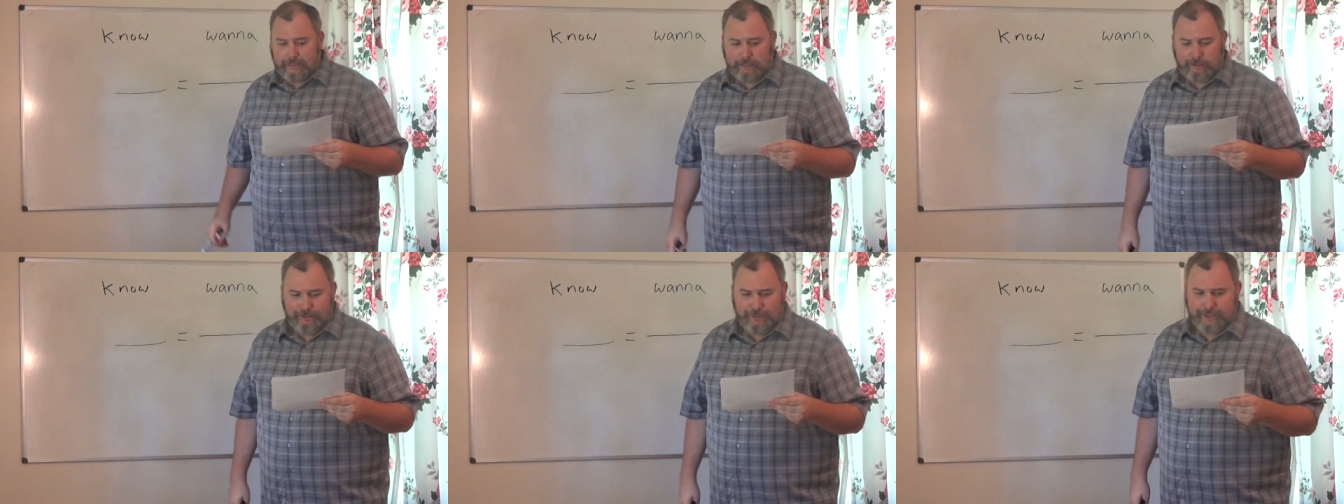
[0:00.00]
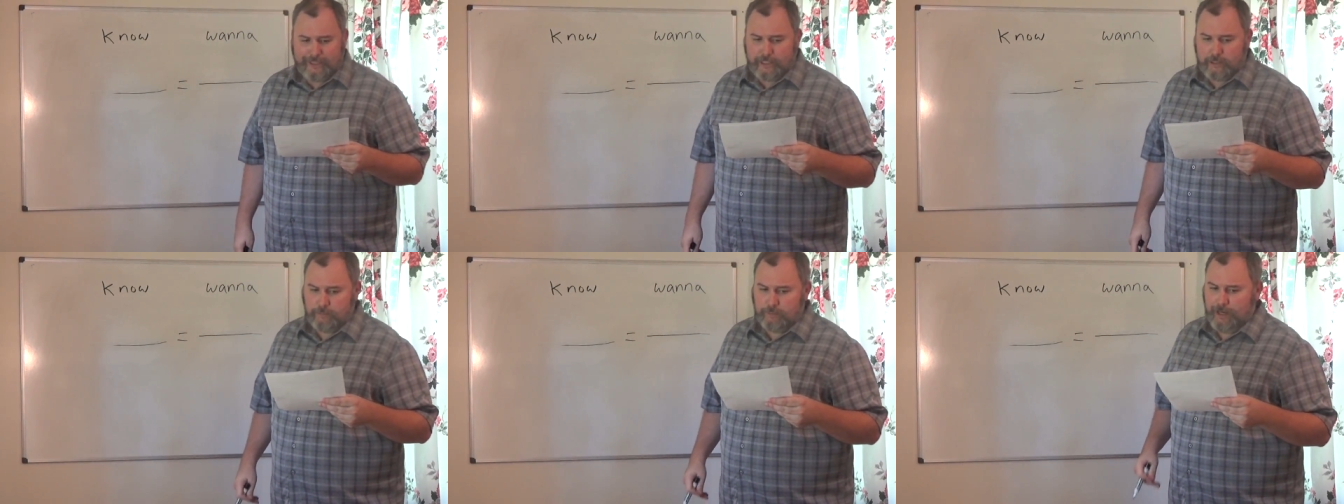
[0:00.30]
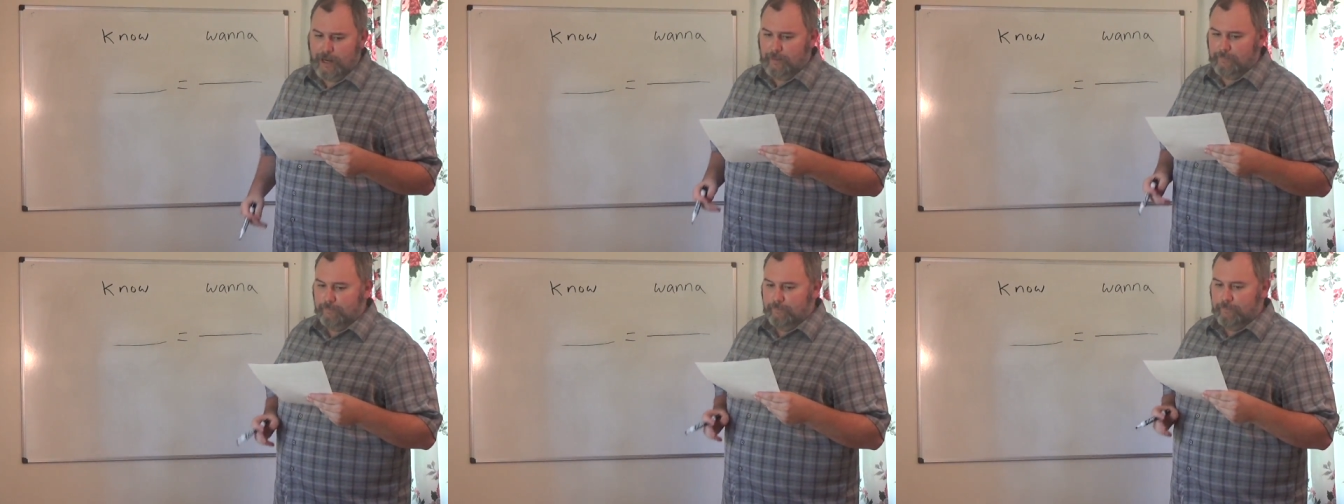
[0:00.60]
look at the
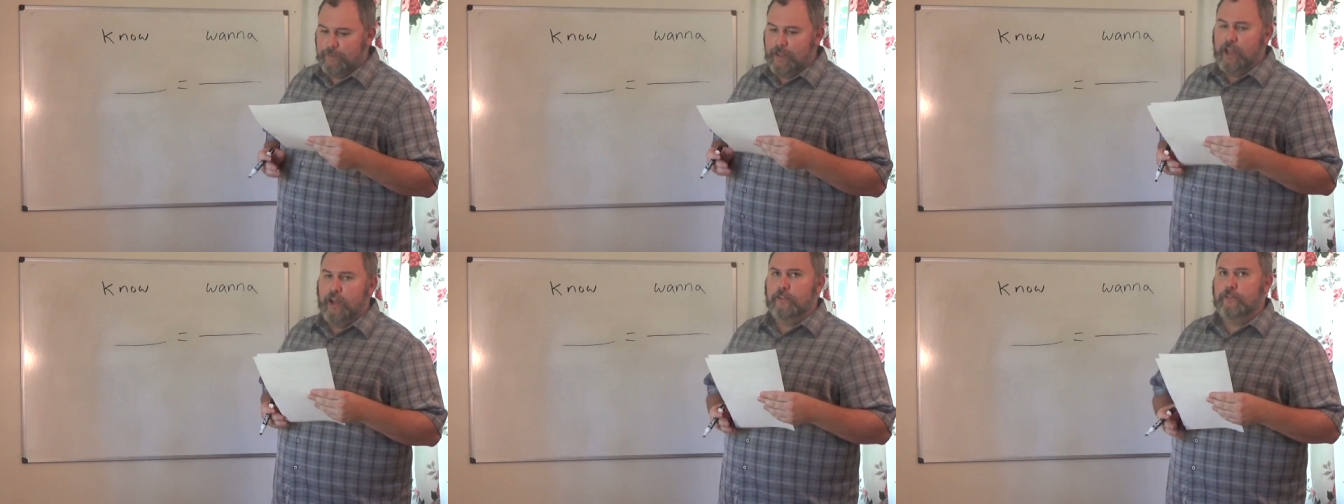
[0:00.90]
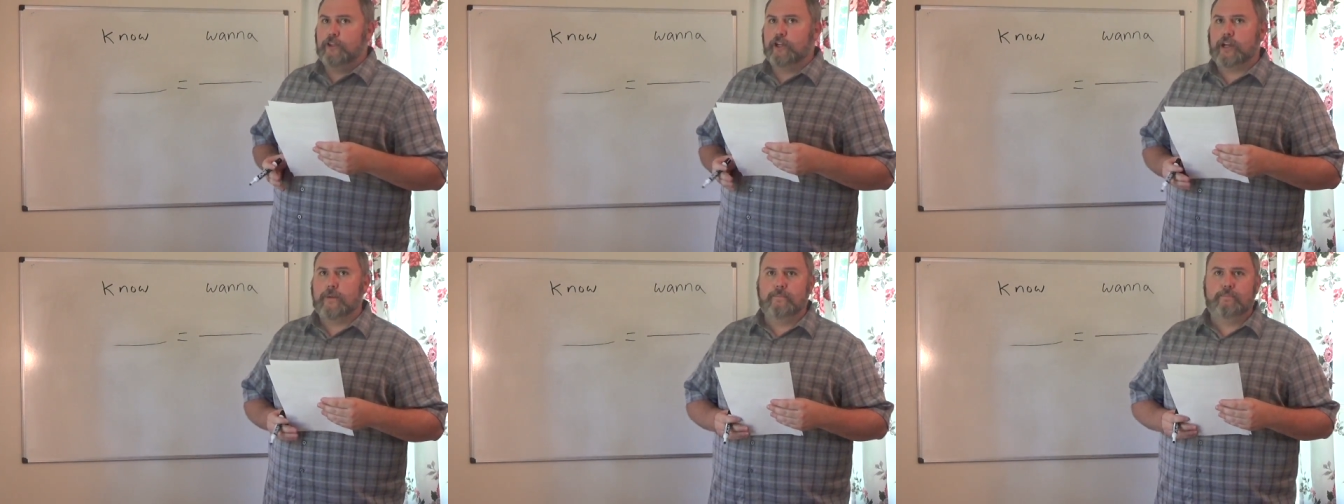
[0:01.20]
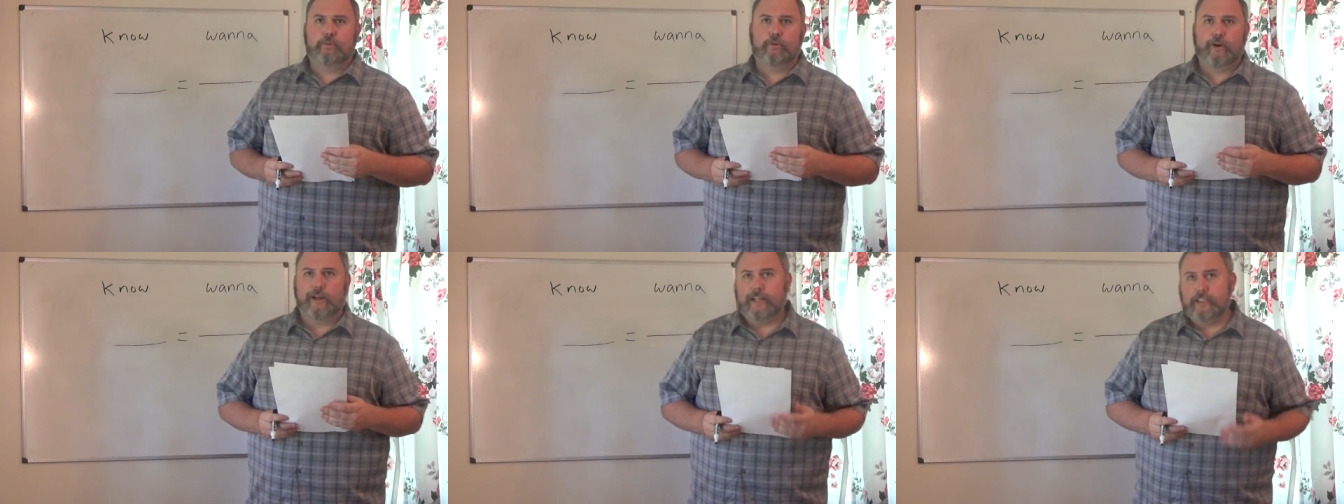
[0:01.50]
problem. The
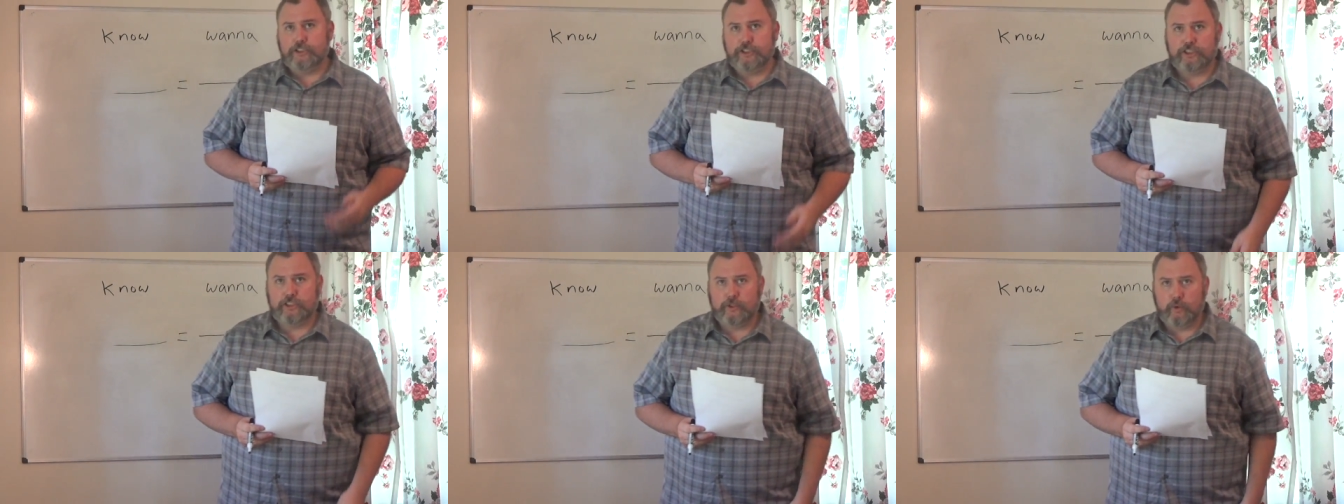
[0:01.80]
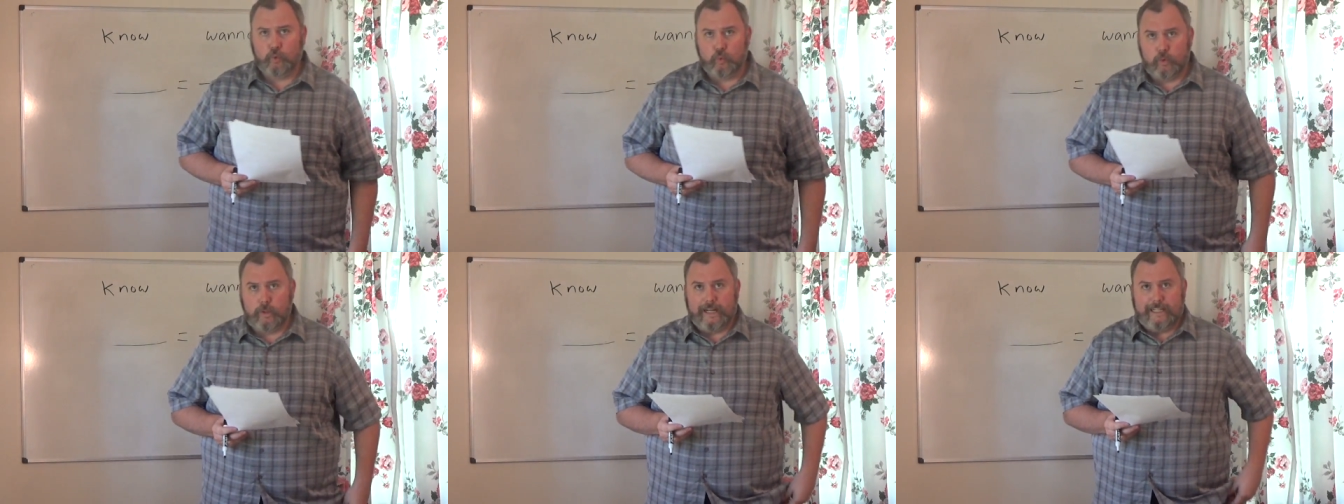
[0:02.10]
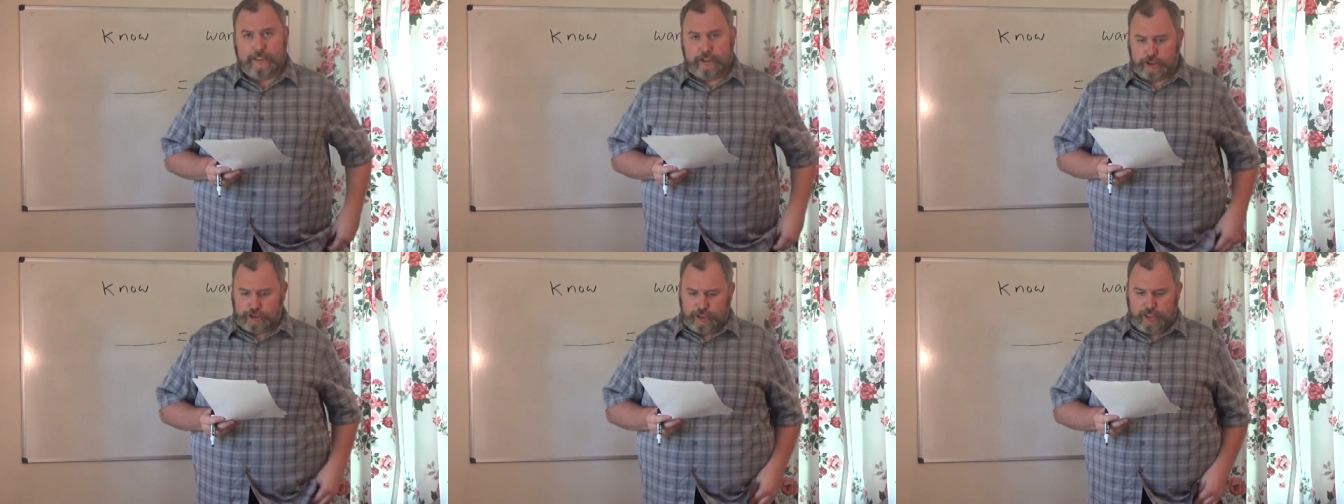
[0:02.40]
compression
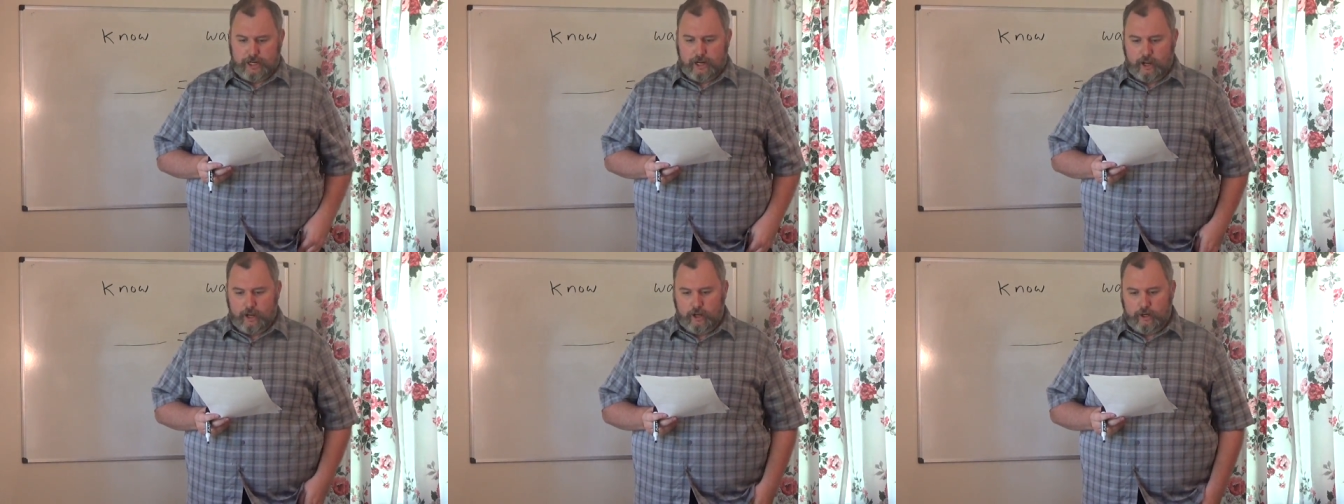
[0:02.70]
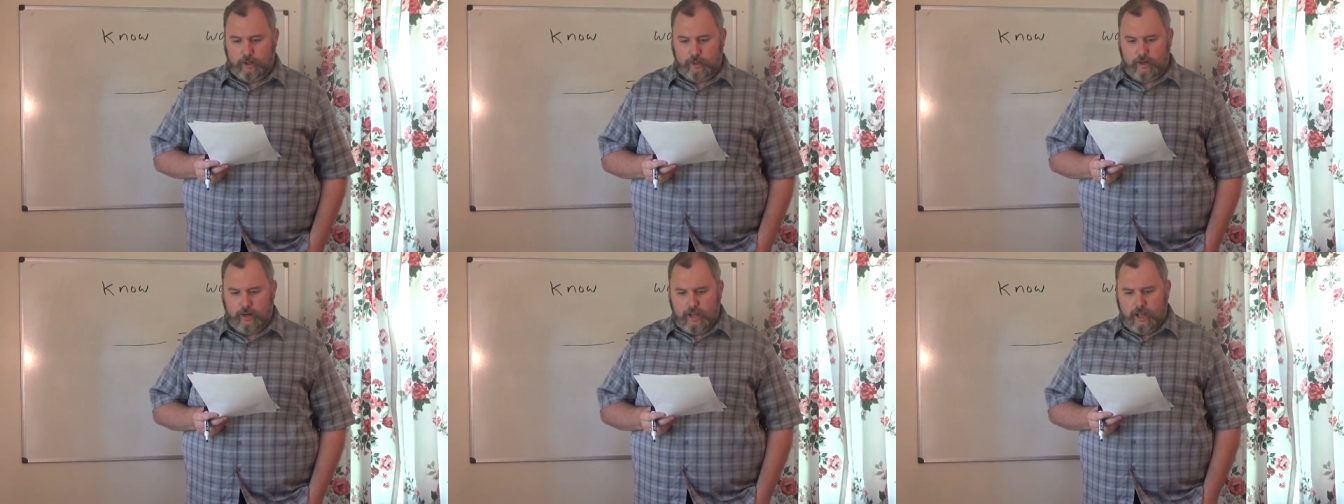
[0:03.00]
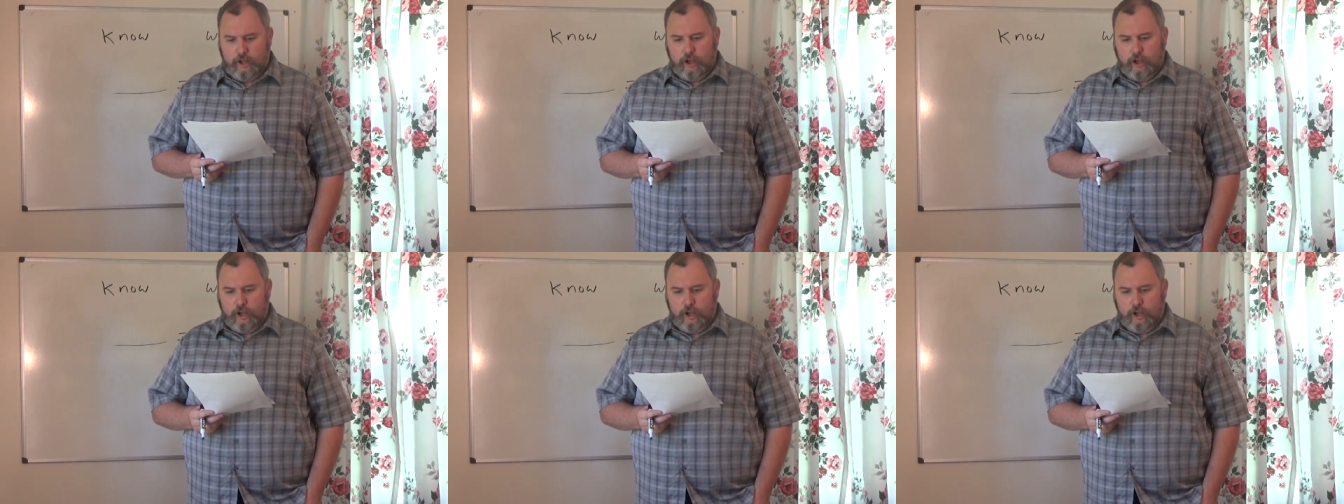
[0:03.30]
ratio